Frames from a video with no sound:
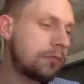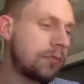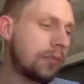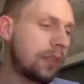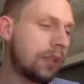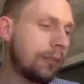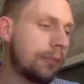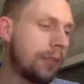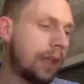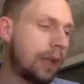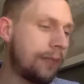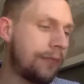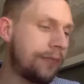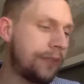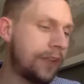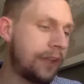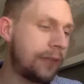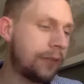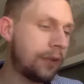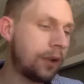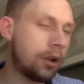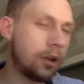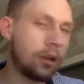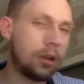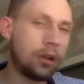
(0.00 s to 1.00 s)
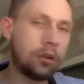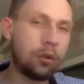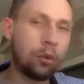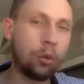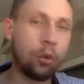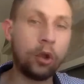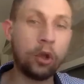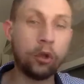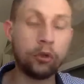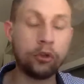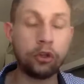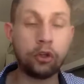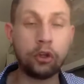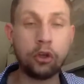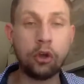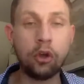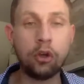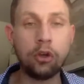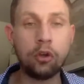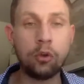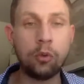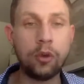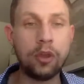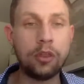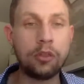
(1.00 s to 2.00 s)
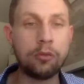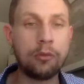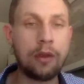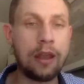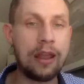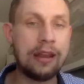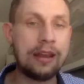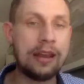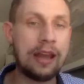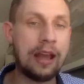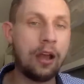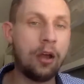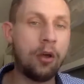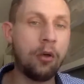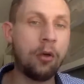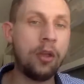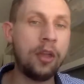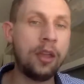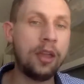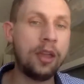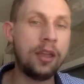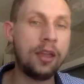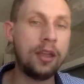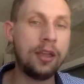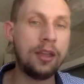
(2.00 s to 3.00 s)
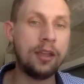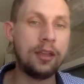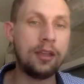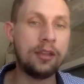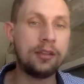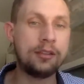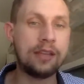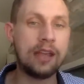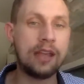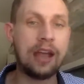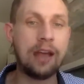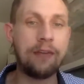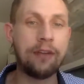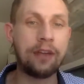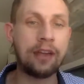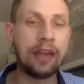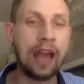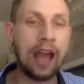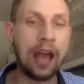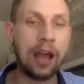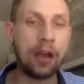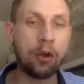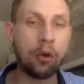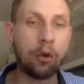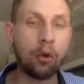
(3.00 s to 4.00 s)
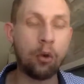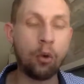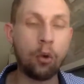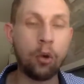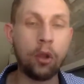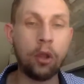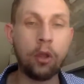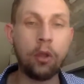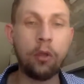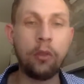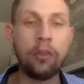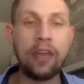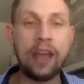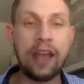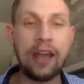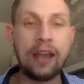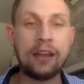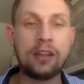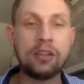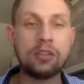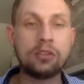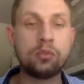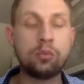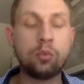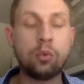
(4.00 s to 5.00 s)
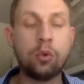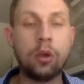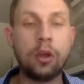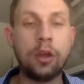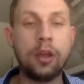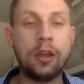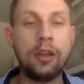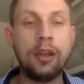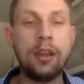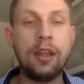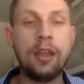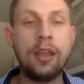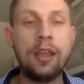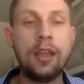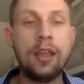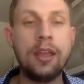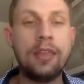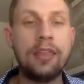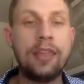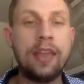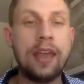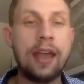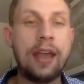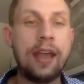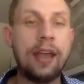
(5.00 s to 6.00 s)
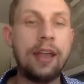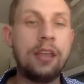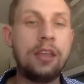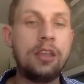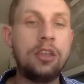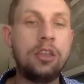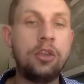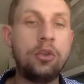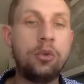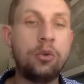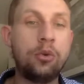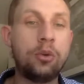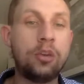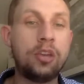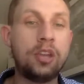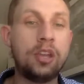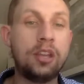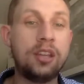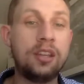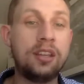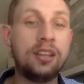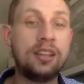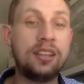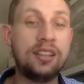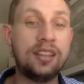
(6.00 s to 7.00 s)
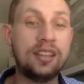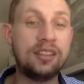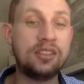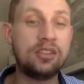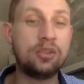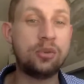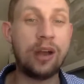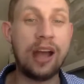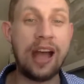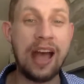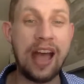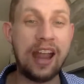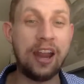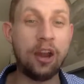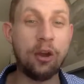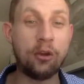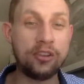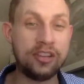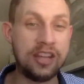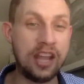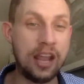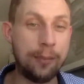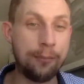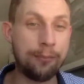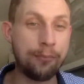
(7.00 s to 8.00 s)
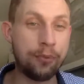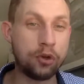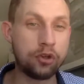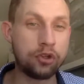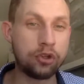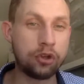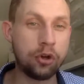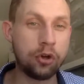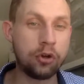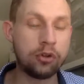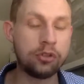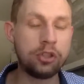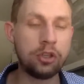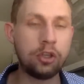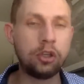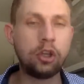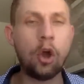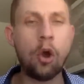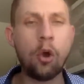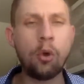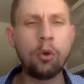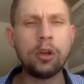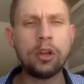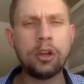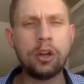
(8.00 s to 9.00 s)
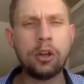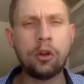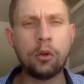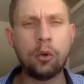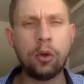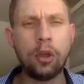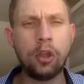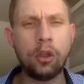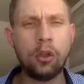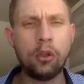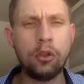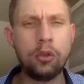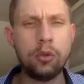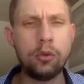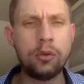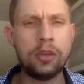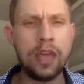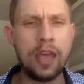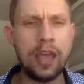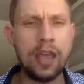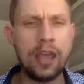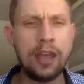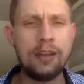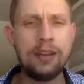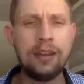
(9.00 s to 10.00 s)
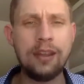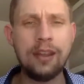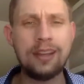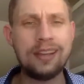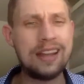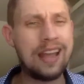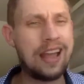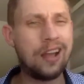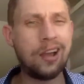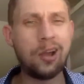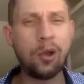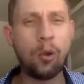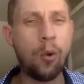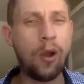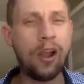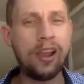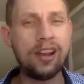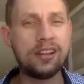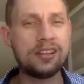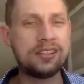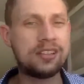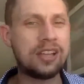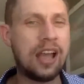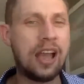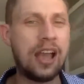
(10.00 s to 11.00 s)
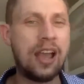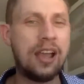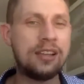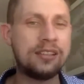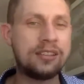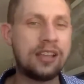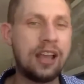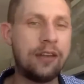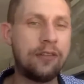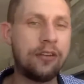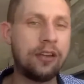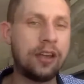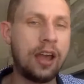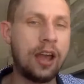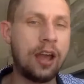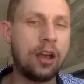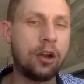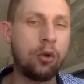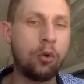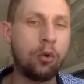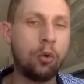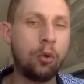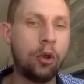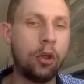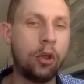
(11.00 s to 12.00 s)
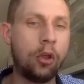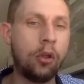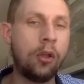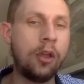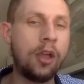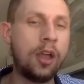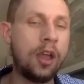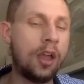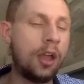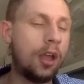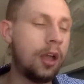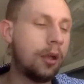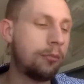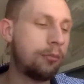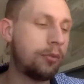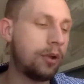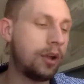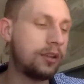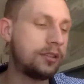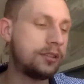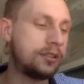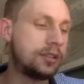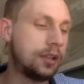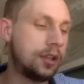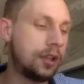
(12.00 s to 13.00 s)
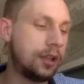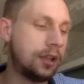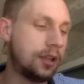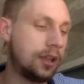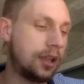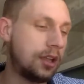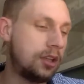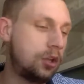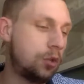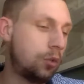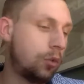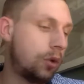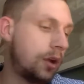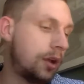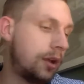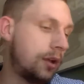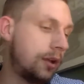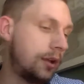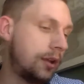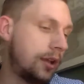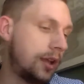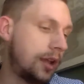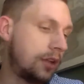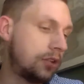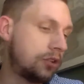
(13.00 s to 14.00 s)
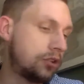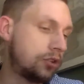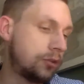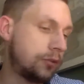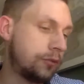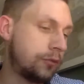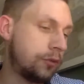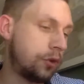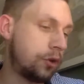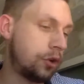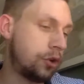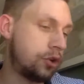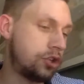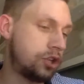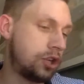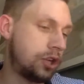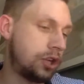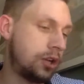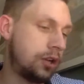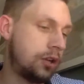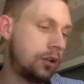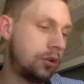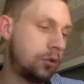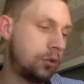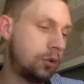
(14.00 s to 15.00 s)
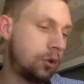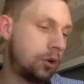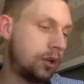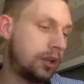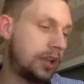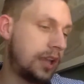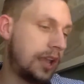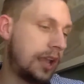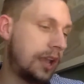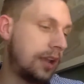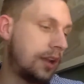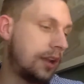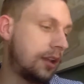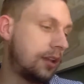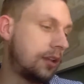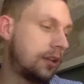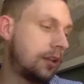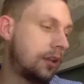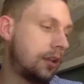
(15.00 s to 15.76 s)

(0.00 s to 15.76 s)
My favorite oil to cook with right now is avocado oil. That is one that you can get to higher temperatures. Coconut oil, you can, not quite as high as avocado oil, but again, you want extra virgin, organic